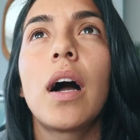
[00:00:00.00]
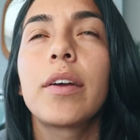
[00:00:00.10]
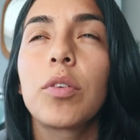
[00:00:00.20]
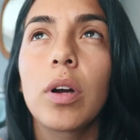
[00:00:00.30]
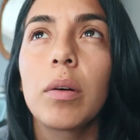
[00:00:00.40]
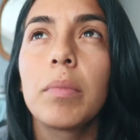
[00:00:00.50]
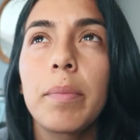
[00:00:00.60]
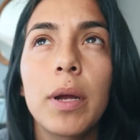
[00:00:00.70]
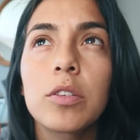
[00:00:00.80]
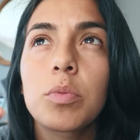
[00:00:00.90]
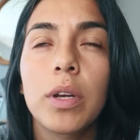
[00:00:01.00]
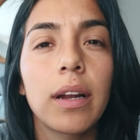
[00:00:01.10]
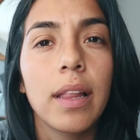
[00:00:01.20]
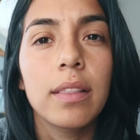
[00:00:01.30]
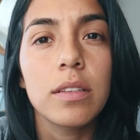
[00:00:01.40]
I grew up, my parents were
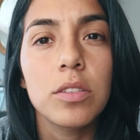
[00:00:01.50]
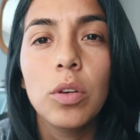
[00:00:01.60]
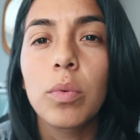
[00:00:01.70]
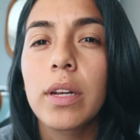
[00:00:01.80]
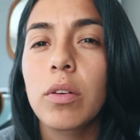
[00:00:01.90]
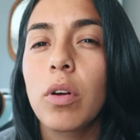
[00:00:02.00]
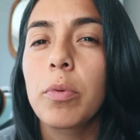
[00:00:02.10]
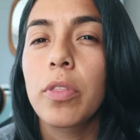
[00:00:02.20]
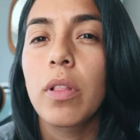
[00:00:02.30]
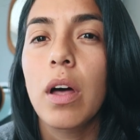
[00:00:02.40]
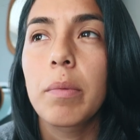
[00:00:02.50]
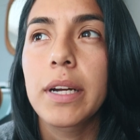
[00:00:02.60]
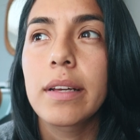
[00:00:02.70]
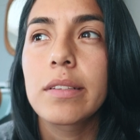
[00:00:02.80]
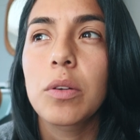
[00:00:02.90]
kind of like this too. We didn't grow up with a lot of
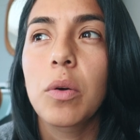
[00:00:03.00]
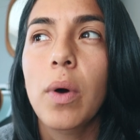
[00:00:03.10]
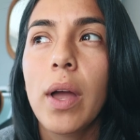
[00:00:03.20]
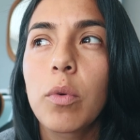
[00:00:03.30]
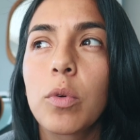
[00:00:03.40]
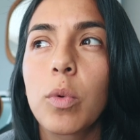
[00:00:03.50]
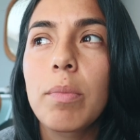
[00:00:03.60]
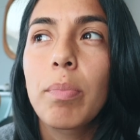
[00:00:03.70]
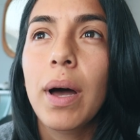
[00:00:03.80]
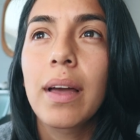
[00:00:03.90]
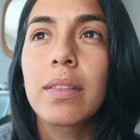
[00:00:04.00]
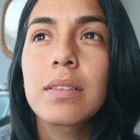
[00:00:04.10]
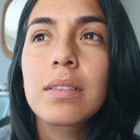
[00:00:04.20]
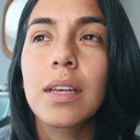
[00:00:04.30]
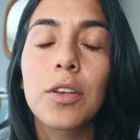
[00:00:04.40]
money, so why would we buy
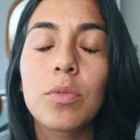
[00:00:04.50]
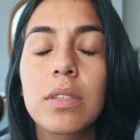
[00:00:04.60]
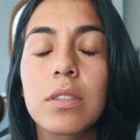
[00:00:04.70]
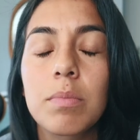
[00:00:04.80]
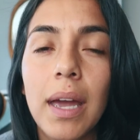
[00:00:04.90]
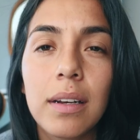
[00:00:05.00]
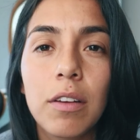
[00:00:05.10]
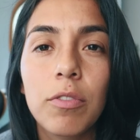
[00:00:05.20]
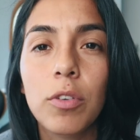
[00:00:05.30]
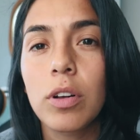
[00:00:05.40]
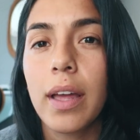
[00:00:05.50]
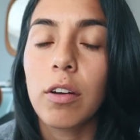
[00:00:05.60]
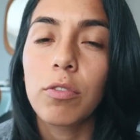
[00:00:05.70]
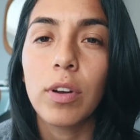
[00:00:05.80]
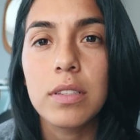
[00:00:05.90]
this like useless magnet for
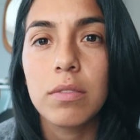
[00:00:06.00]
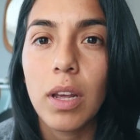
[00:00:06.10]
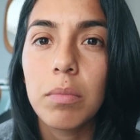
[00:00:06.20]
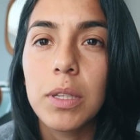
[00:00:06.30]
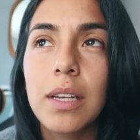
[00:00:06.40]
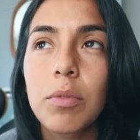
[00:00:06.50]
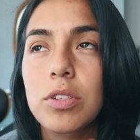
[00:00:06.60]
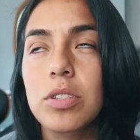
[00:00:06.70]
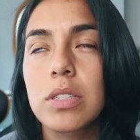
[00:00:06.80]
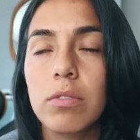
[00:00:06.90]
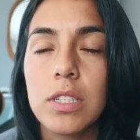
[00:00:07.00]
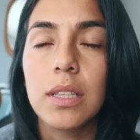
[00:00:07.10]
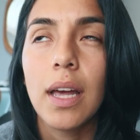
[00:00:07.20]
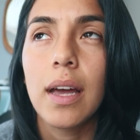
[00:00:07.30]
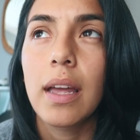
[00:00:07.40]
like our friends and family? We just never
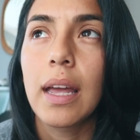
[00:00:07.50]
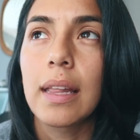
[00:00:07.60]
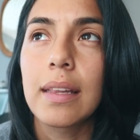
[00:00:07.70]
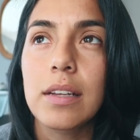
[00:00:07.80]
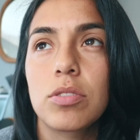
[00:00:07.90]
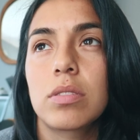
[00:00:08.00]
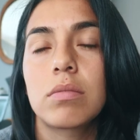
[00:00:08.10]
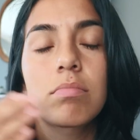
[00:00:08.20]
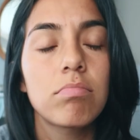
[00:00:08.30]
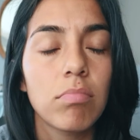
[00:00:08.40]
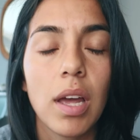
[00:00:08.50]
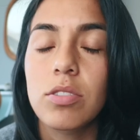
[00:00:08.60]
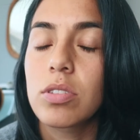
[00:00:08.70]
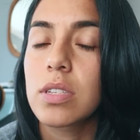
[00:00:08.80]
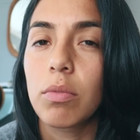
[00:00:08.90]
did that, and I just
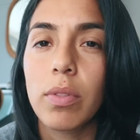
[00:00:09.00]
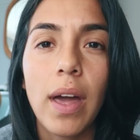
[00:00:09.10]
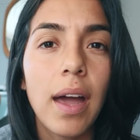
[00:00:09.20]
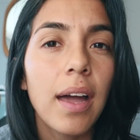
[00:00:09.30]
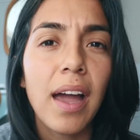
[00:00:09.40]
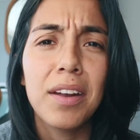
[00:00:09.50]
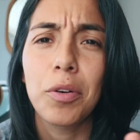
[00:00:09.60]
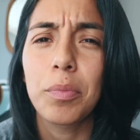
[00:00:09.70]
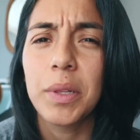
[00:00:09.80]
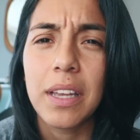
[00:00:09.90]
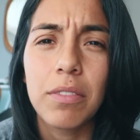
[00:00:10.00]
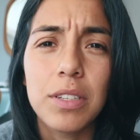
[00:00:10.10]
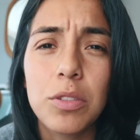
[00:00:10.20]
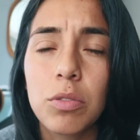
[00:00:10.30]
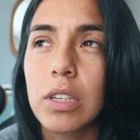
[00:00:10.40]
stayed with that. I don't believe
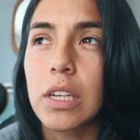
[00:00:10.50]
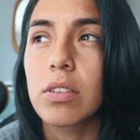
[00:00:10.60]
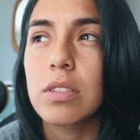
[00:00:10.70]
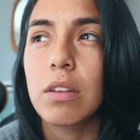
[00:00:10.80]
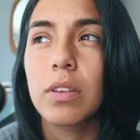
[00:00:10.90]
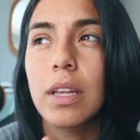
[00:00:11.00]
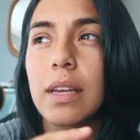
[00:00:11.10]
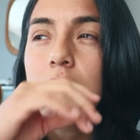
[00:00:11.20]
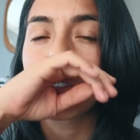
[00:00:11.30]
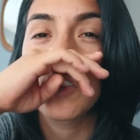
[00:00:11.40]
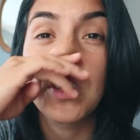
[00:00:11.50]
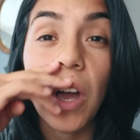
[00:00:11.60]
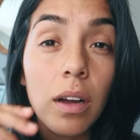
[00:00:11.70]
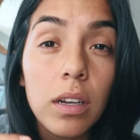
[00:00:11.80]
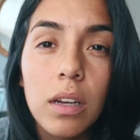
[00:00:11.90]
in souvenirs. I feel like it's
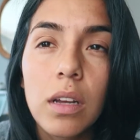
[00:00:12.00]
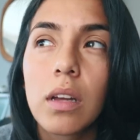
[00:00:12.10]
junk.